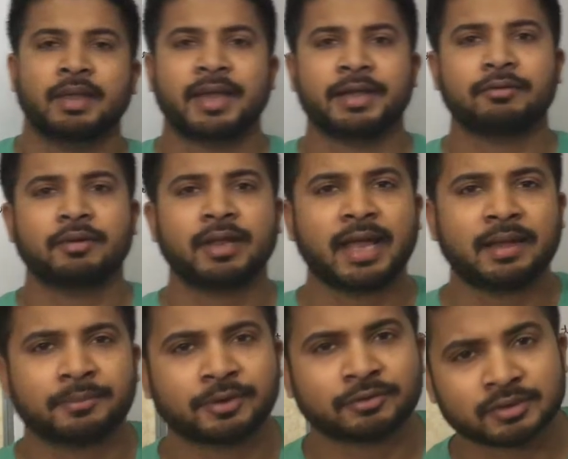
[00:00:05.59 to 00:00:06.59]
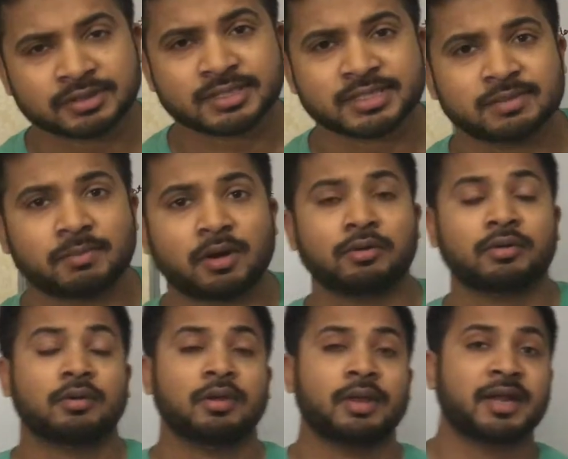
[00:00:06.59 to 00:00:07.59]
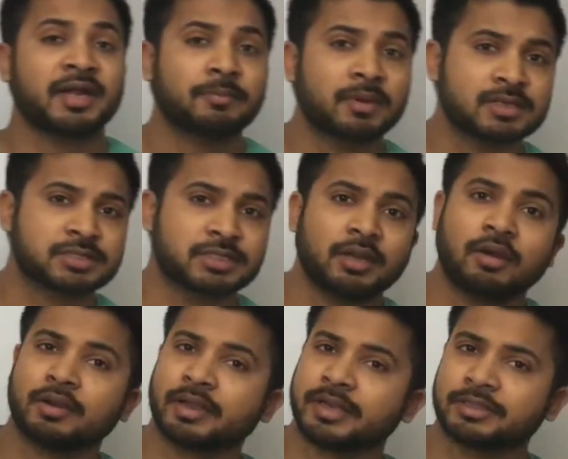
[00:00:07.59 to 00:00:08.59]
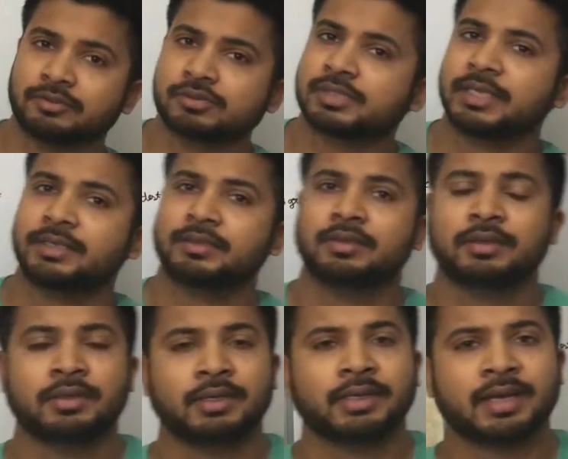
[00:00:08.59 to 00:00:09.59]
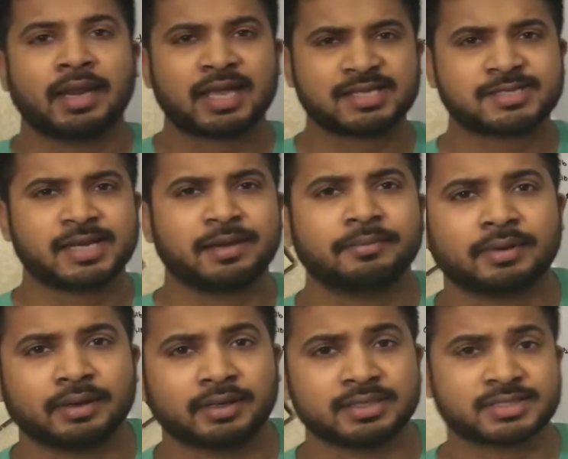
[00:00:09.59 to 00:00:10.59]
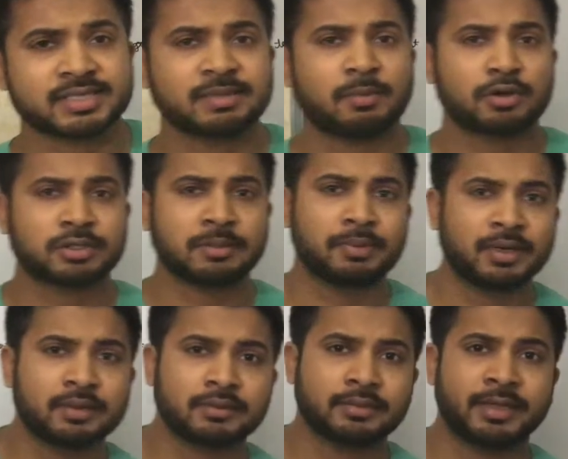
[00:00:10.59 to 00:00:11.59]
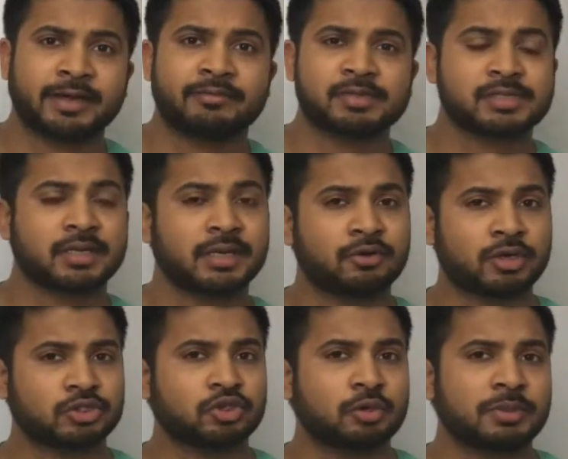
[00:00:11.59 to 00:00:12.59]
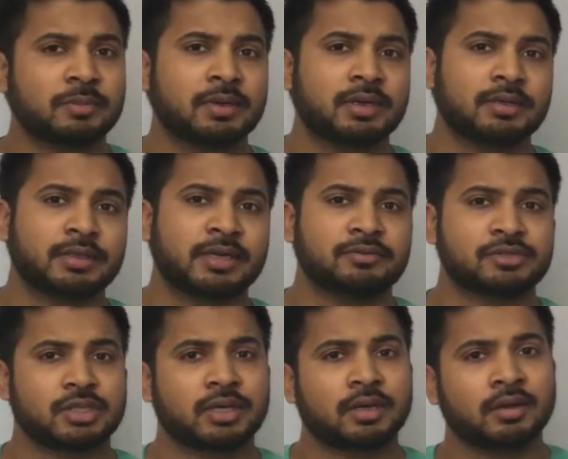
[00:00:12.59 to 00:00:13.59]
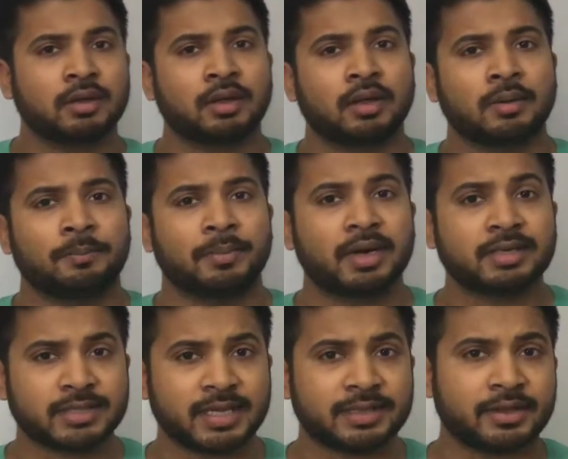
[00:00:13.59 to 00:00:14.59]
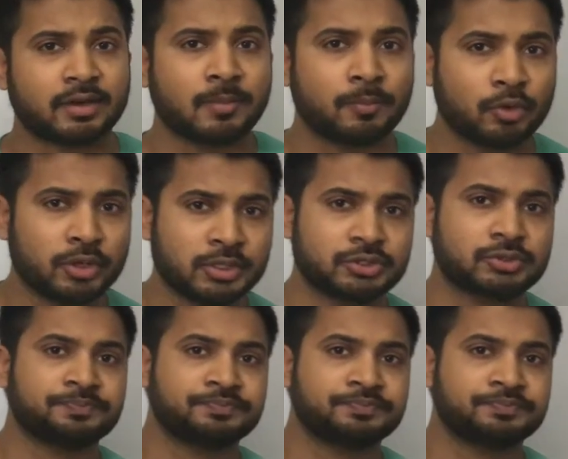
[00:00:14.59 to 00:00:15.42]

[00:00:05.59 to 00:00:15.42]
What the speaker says: and today I am going to discuss about red blood cell or erythrocyte. In last time, discuss about the blood, that was the introduction of the blood, that was the bloods and their components.